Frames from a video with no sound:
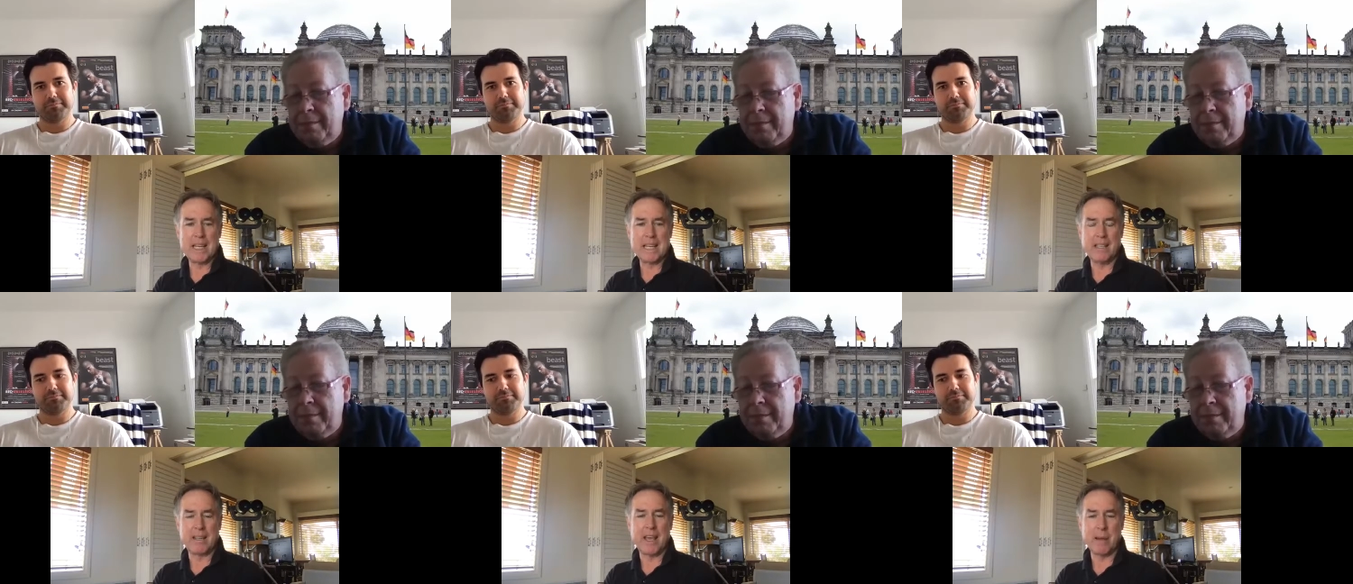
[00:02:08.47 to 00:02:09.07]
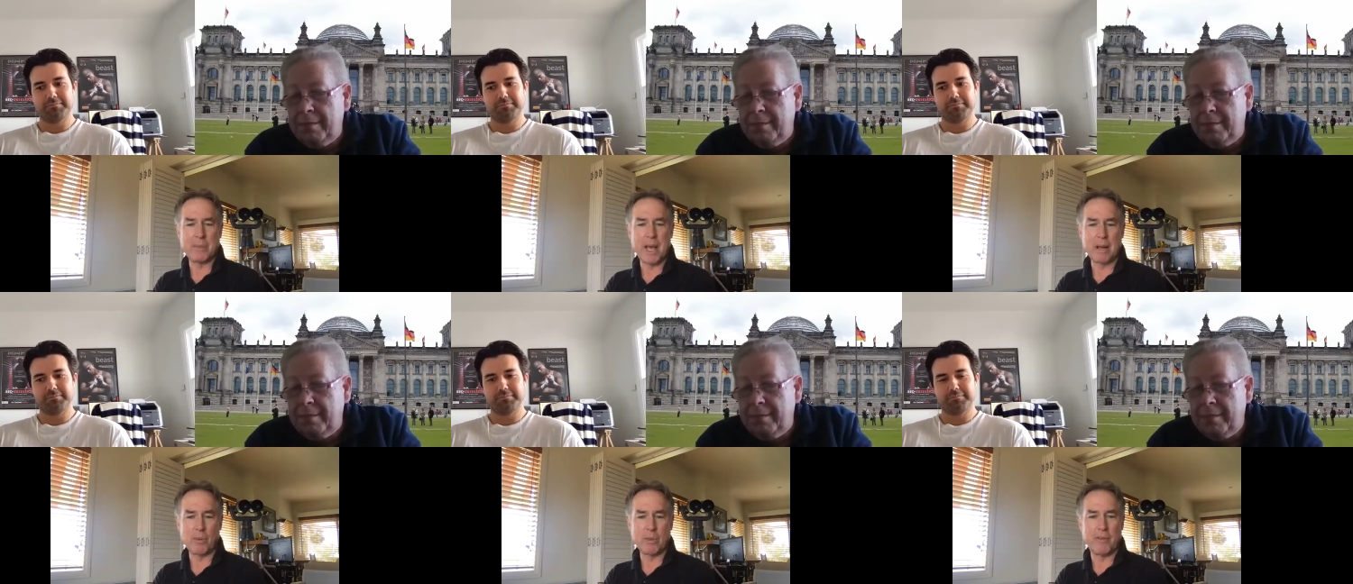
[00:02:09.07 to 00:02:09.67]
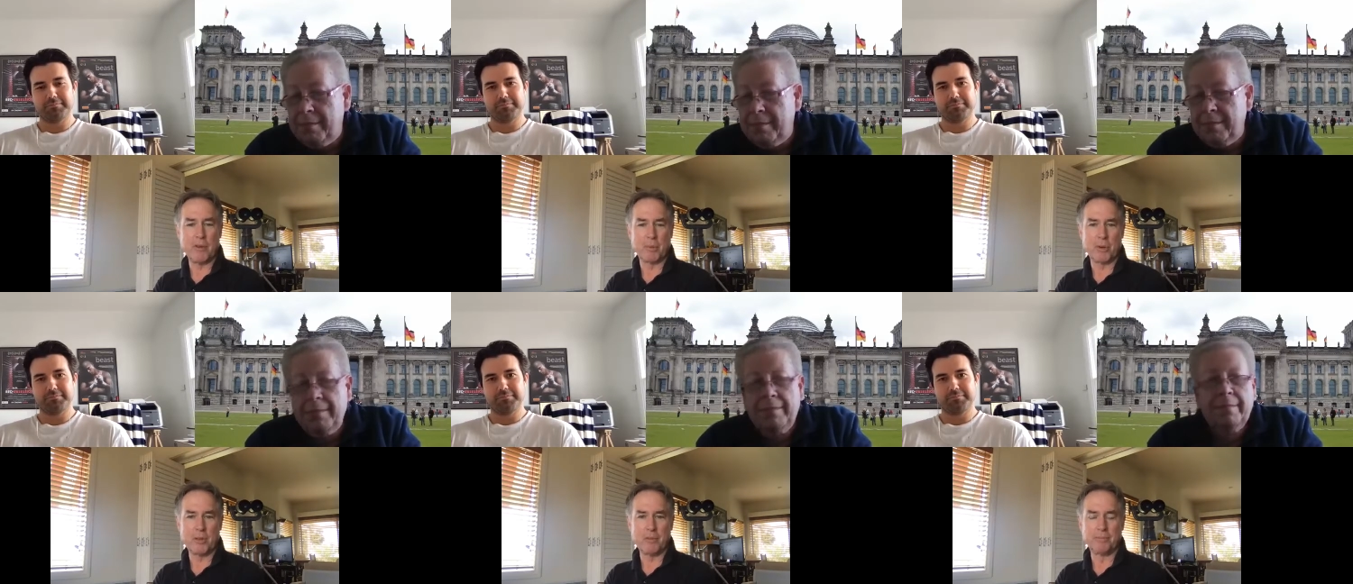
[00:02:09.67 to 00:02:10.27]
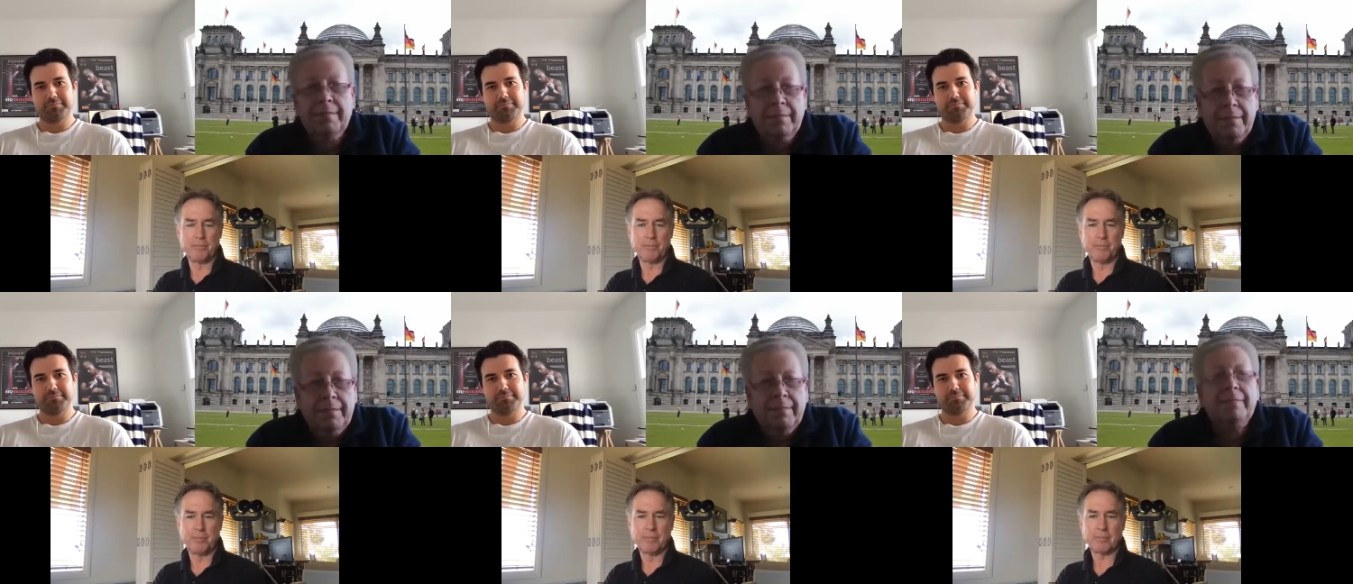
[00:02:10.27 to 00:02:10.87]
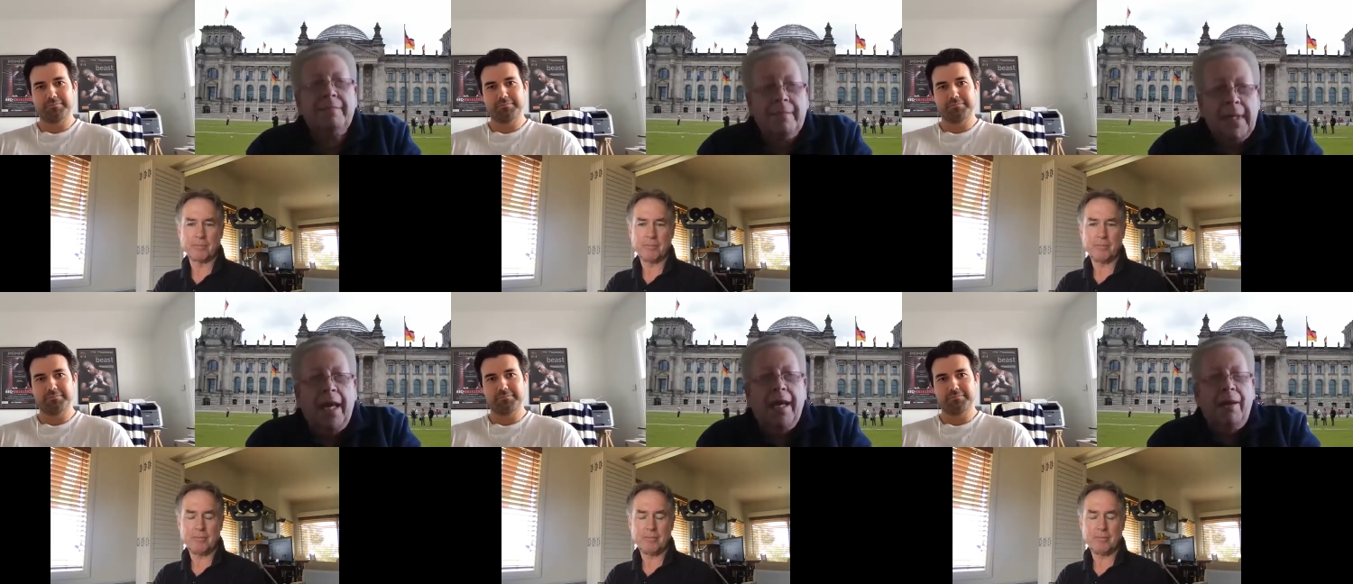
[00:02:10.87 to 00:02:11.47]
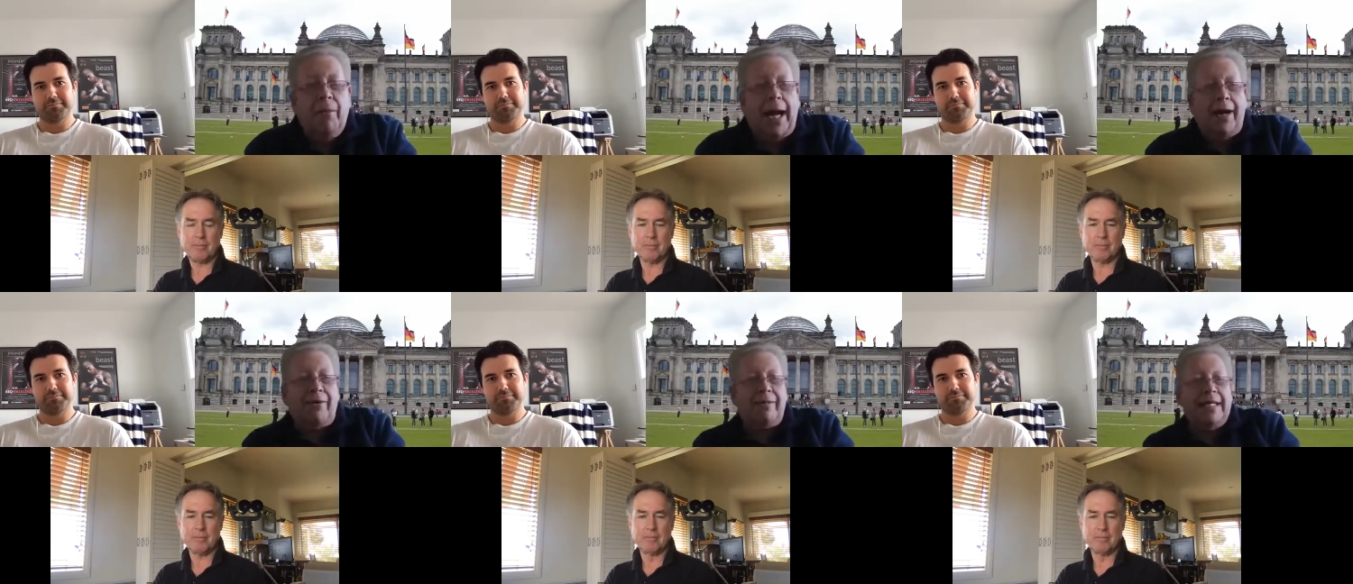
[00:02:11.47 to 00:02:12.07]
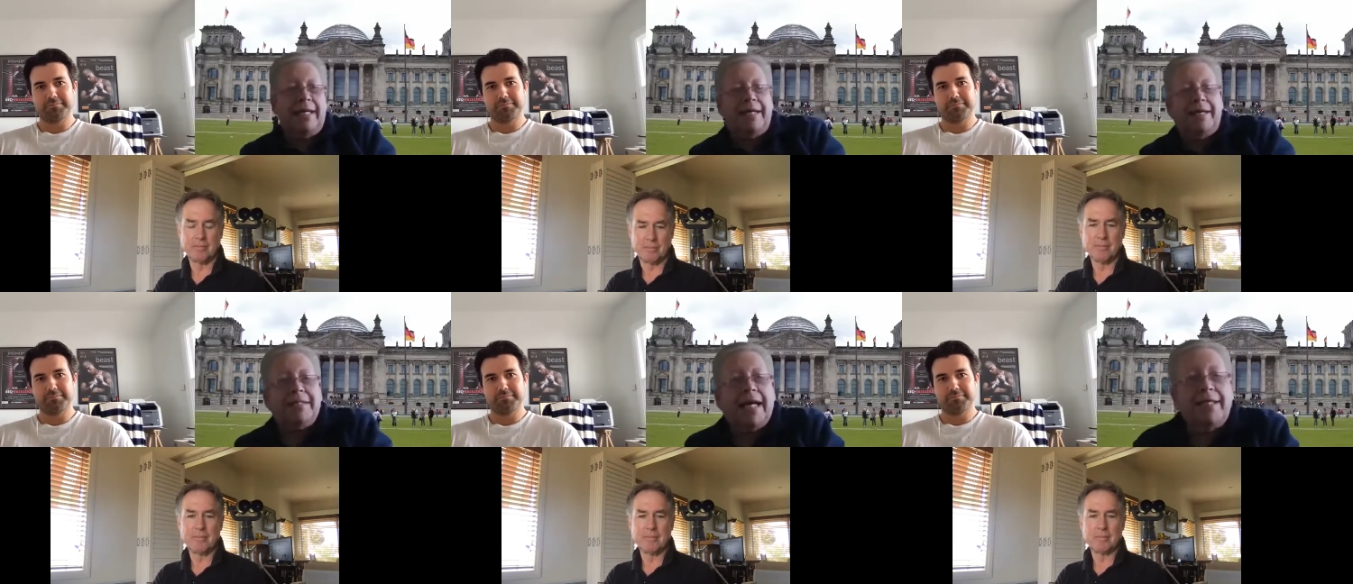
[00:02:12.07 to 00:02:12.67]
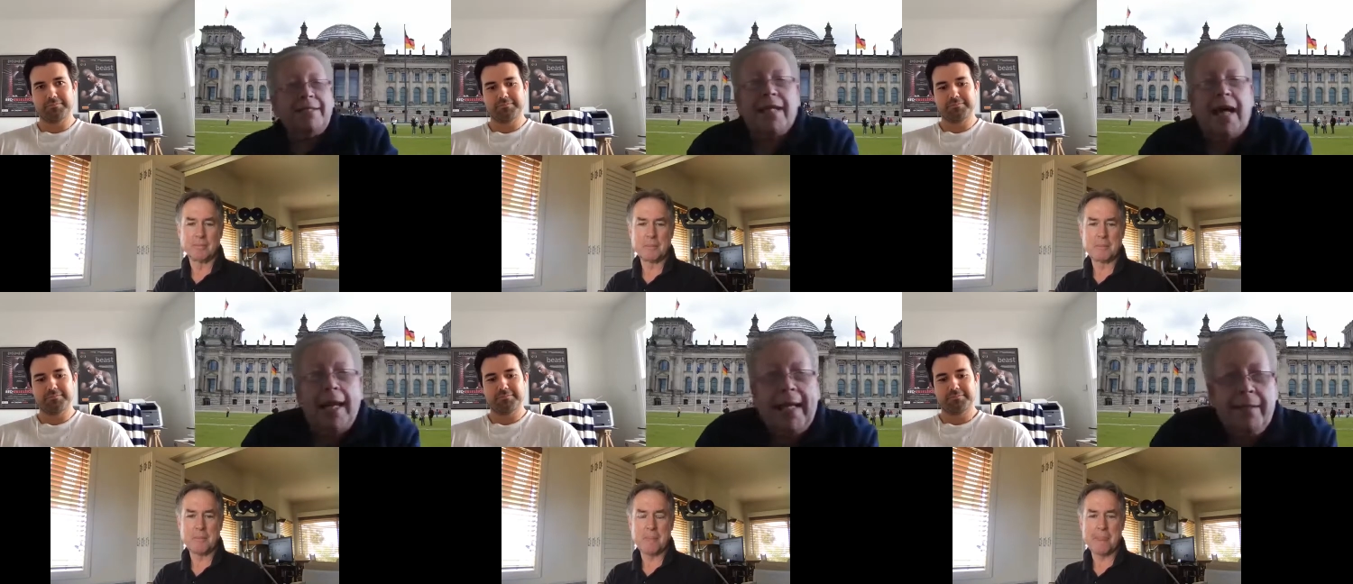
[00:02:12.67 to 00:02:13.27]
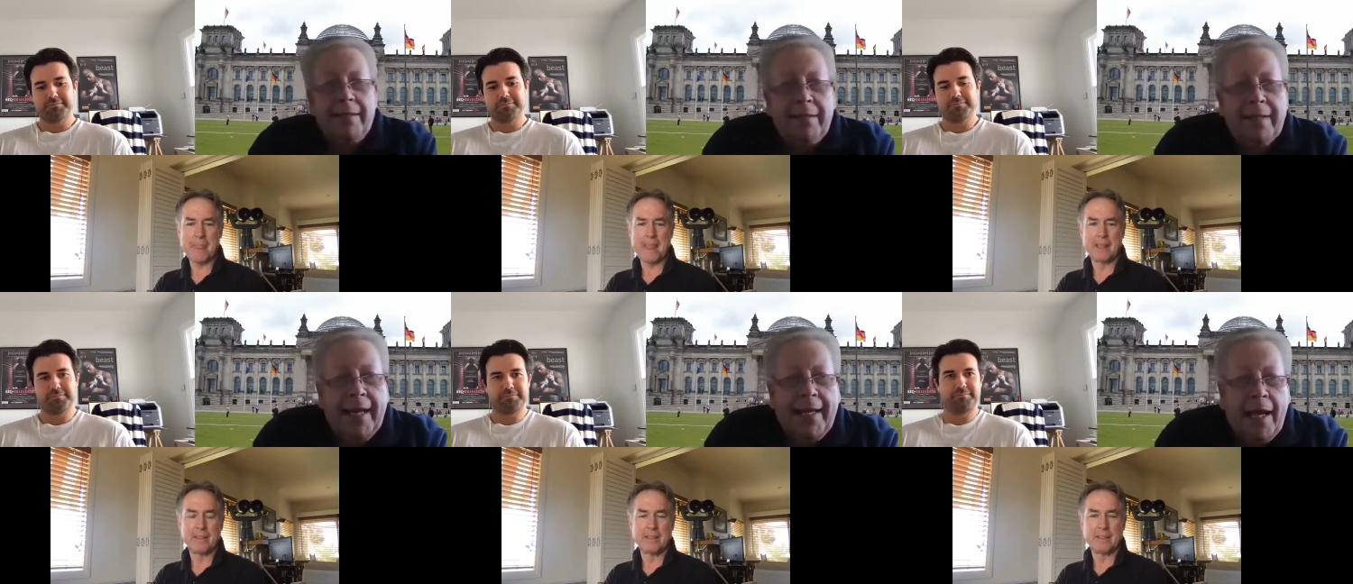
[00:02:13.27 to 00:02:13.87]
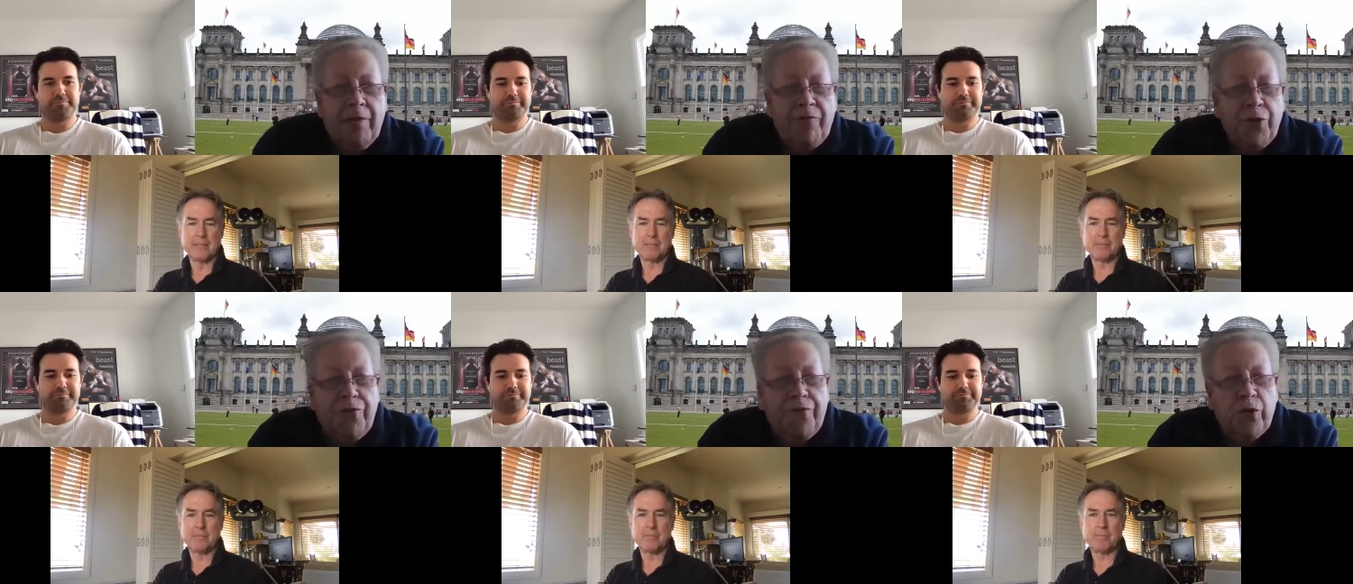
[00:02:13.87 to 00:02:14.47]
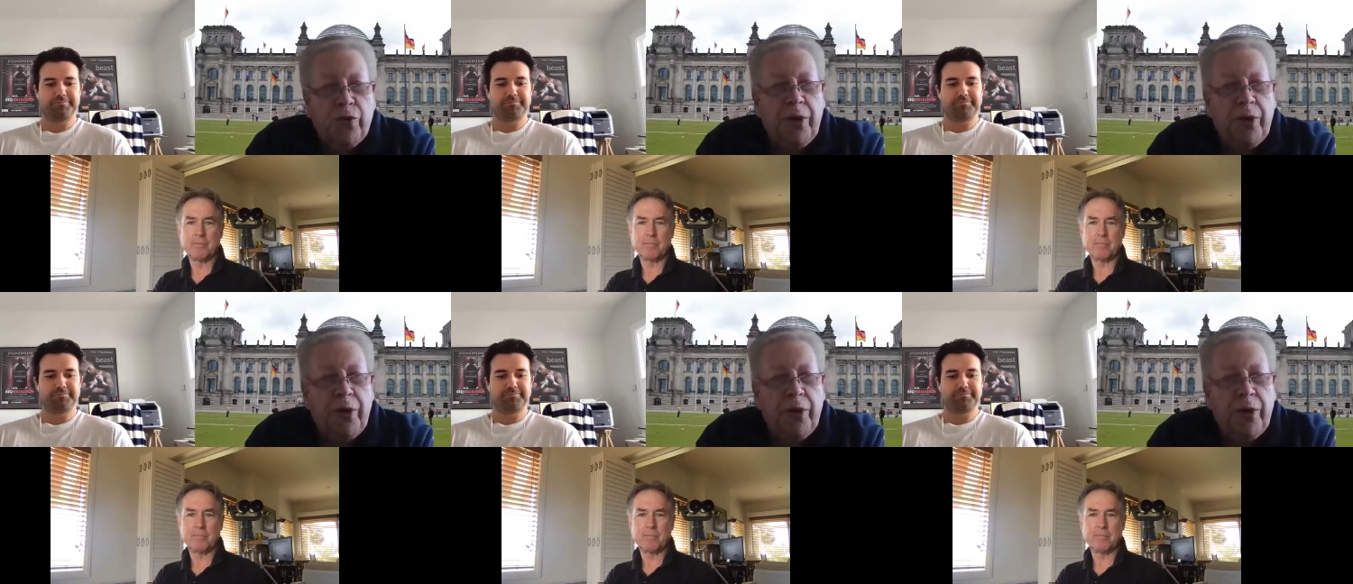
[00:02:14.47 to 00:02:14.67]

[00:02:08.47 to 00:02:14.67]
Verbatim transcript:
Speaker 1: in Cape Town with a film crew.
Speaker 2: Wow. And, and I gather they gave you full